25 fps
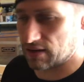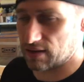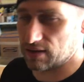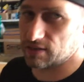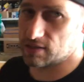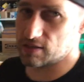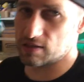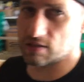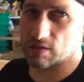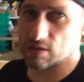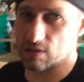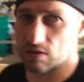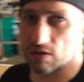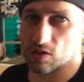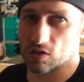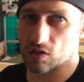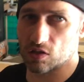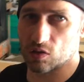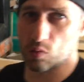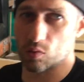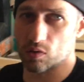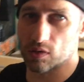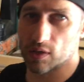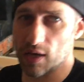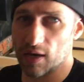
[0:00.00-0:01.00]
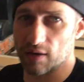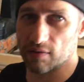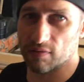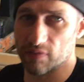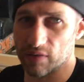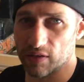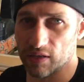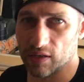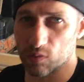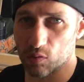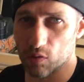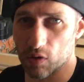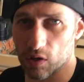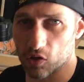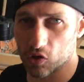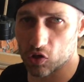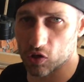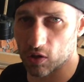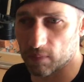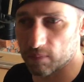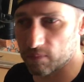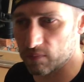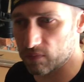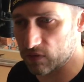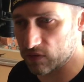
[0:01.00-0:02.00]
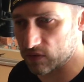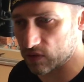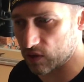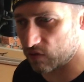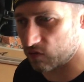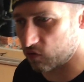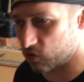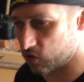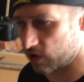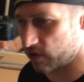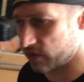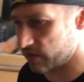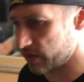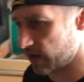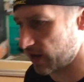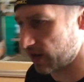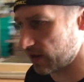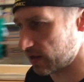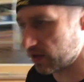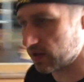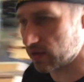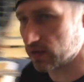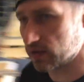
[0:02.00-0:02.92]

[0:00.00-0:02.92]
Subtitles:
it's just a nice tool to have in your workshop. So I've ordered that.